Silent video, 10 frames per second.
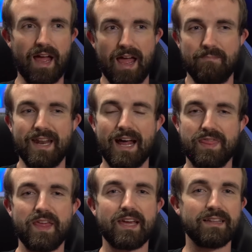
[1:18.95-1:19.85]
I
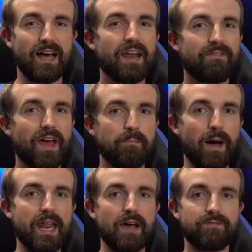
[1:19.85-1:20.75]
think a lot of that
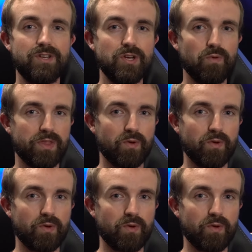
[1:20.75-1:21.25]
might have to do with